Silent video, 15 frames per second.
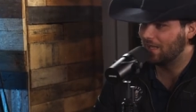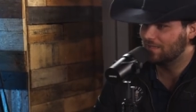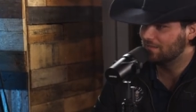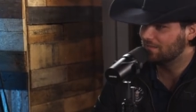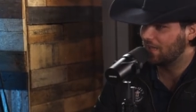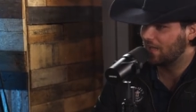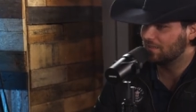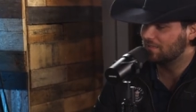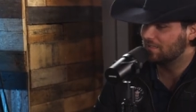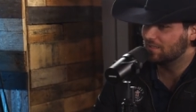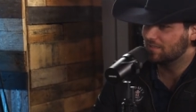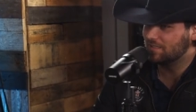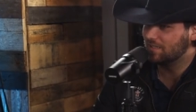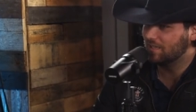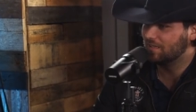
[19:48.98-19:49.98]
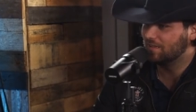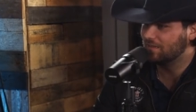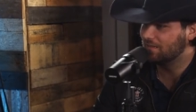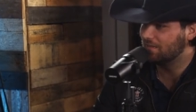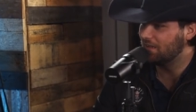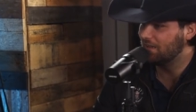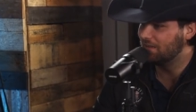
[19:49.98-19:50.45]
and like since
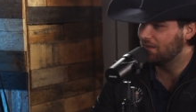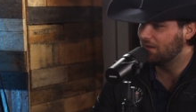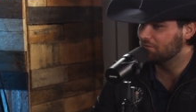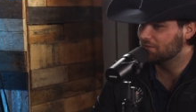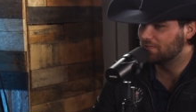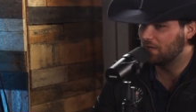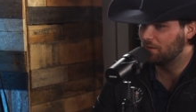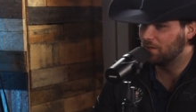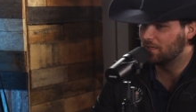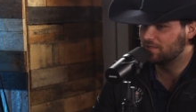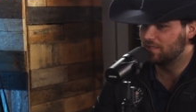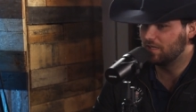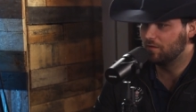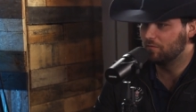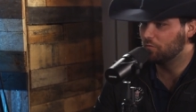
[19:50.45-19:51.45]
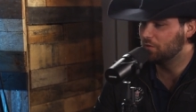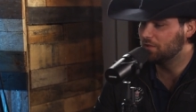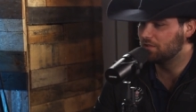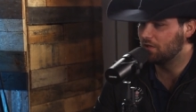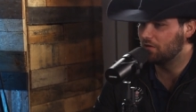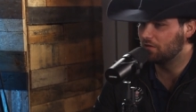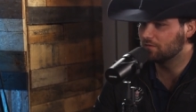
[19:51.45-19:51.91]
then, uh, every time I see him, we
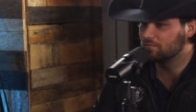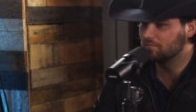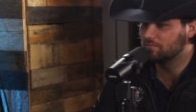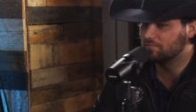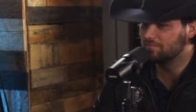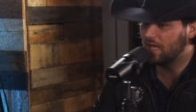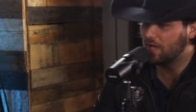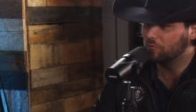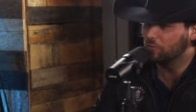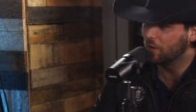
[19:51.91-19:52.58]
talk. Not